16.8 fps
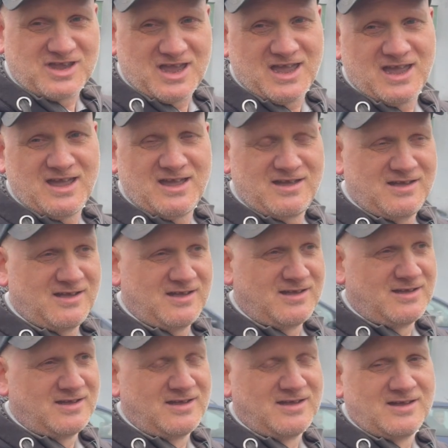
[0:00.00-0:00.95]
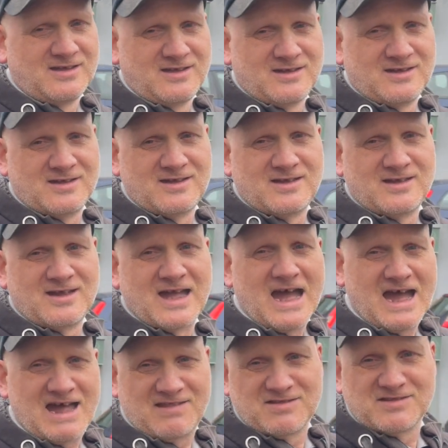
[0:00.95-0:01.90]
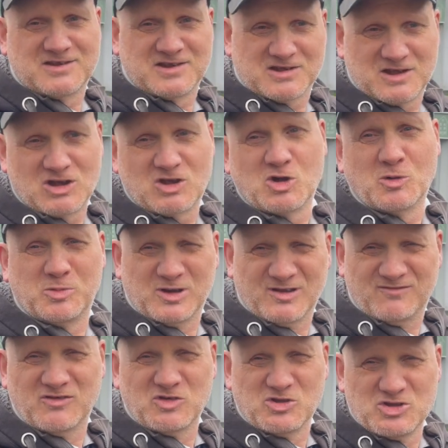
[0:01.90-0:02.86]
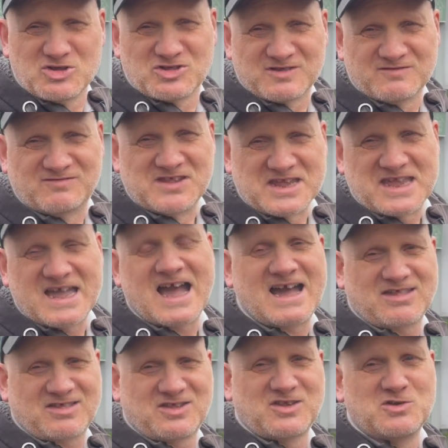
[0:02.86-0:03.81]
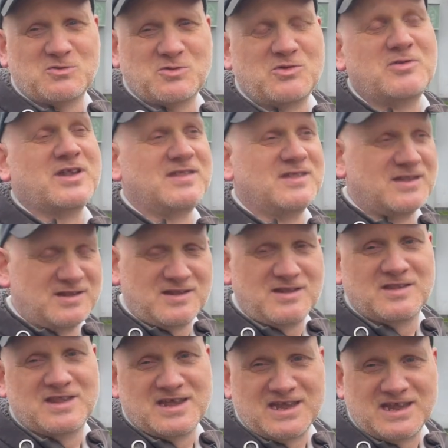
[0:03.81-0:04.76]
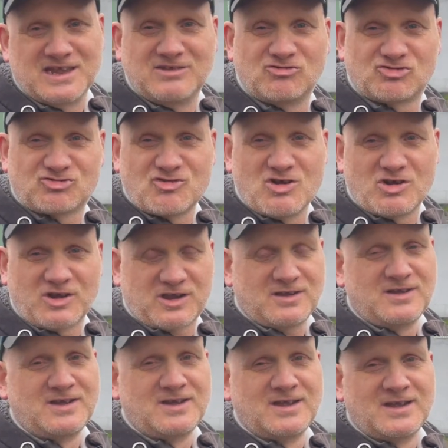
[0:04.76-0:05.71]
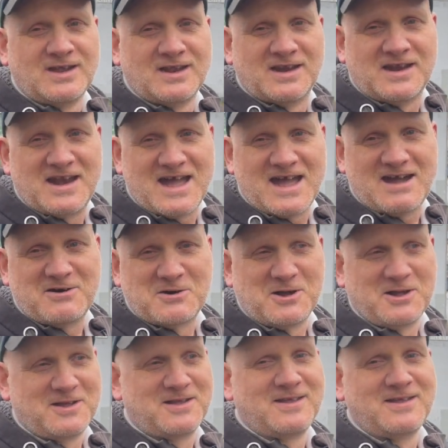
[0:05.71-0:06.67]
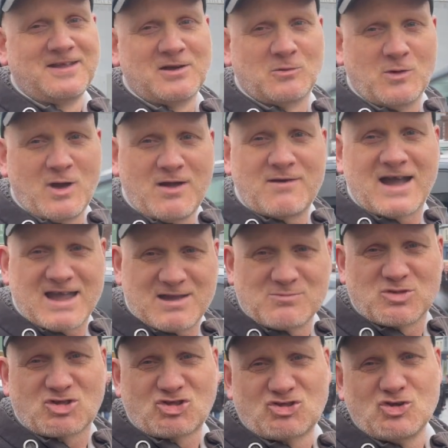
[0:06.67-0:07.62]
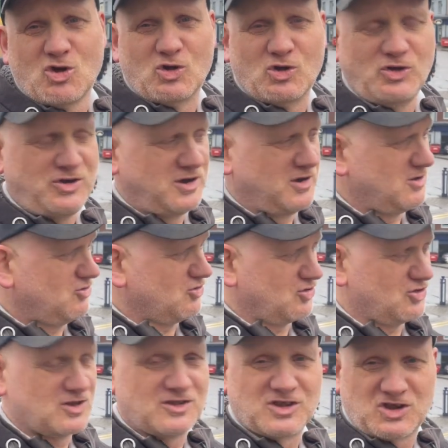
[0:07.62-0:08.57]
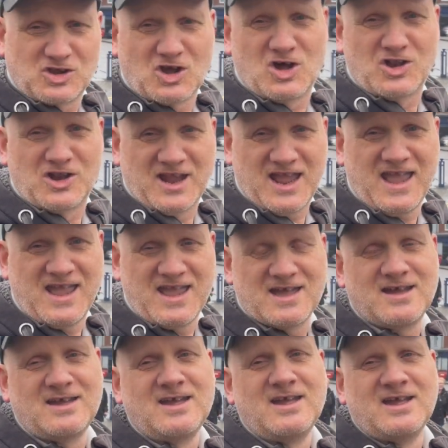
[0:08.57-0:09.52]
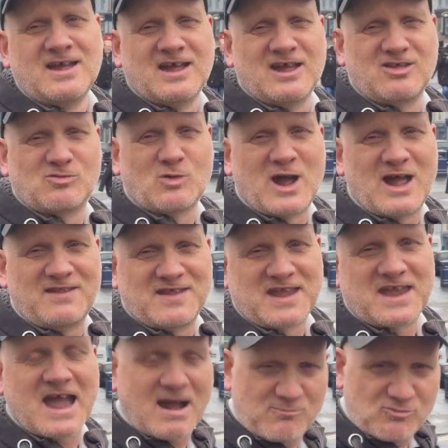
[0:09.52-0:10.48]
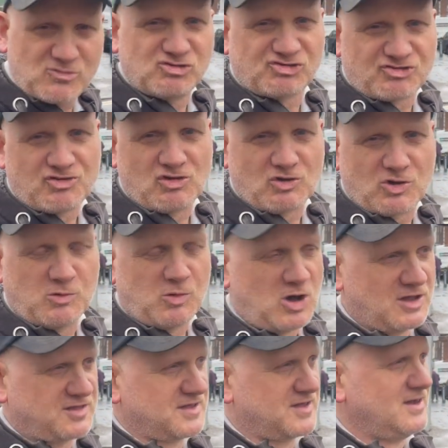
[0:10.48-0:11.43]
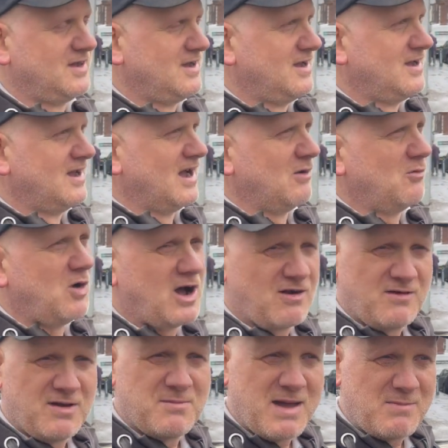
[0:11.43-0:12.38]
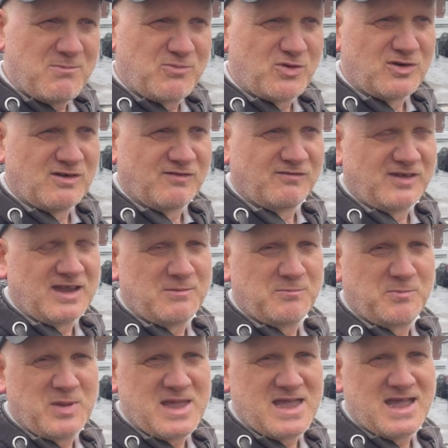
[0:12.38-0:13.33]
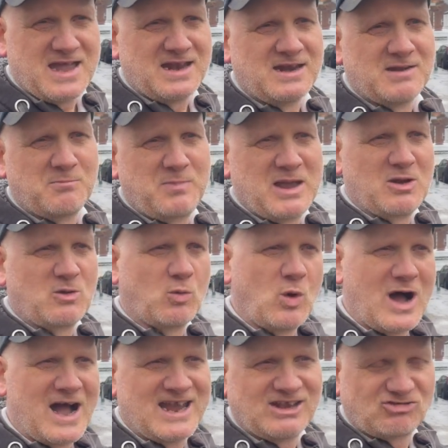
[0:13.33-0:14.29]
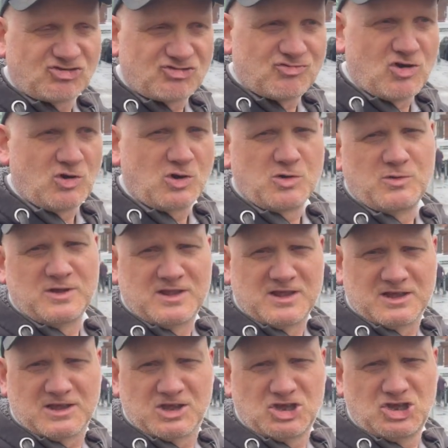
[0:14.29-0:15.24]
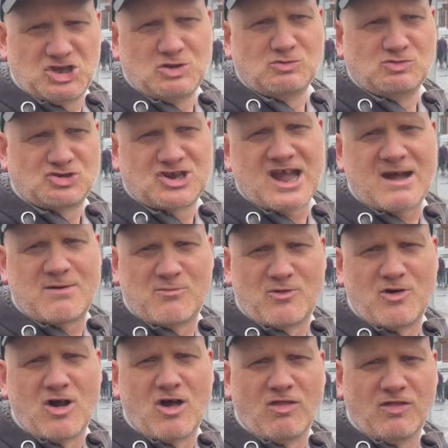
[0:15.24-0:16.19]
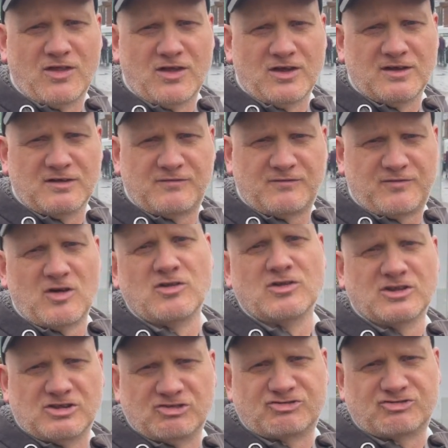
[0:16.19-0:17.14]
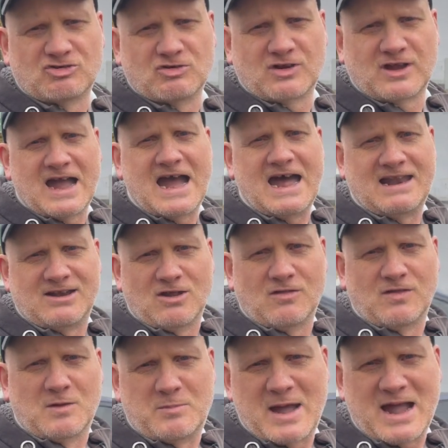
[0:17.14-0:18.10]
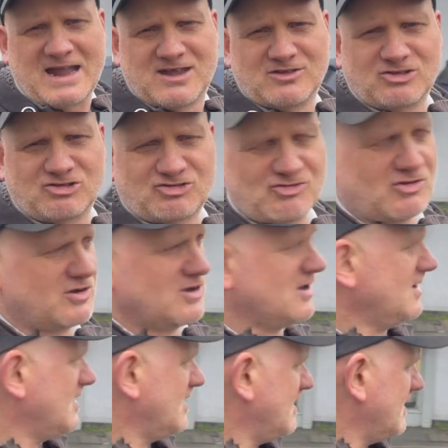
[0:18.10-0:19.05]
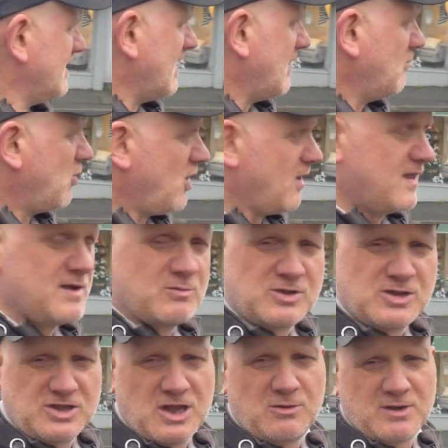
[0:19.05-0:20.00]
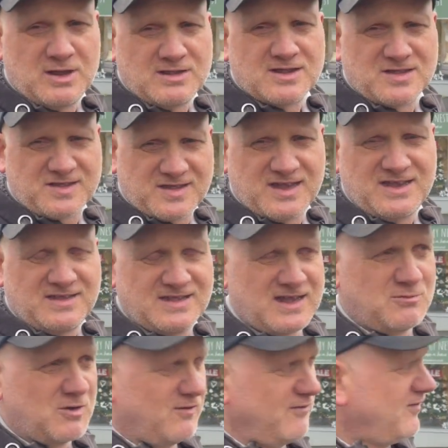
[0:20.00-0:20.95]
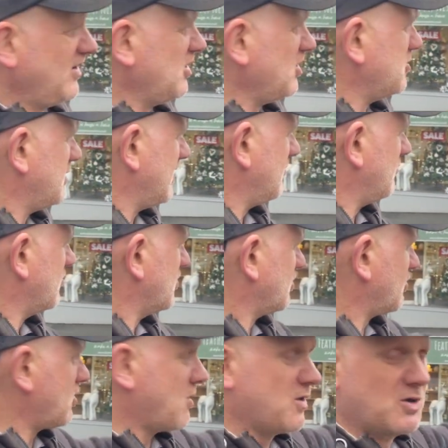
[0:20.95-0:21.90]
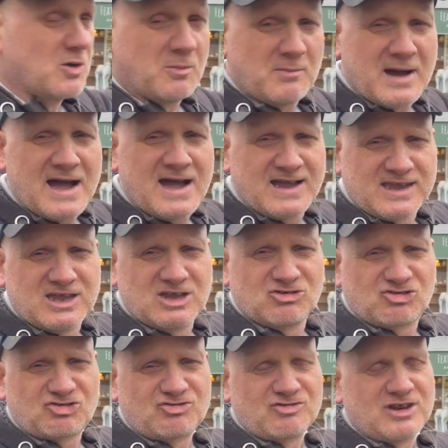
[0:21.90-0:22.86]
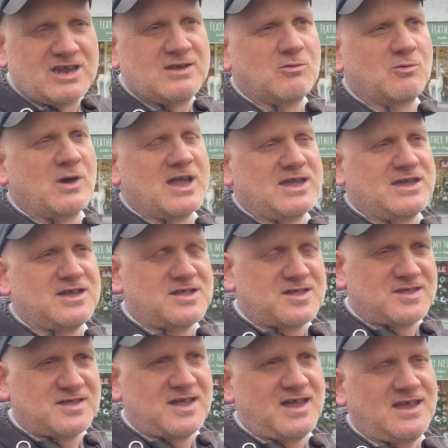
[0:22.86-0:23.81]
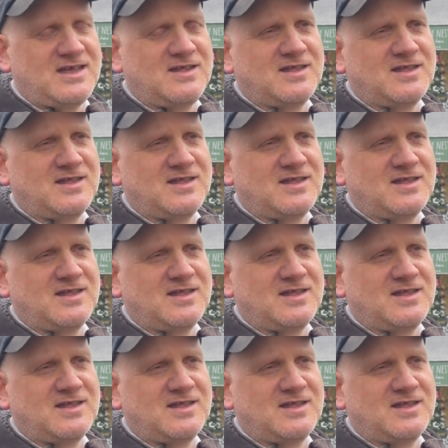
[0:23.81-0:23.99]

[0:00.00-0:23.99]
Gere and a couple of others of the cast who were in the truck. Now, where I am stood, just on the corner here, is where the camera truck was. And what I remember of it being a big white truck with a huge camera on the front of the truck and on the back of the truck. And what they were doing, the scene they were filming, was going up Market Street, where you see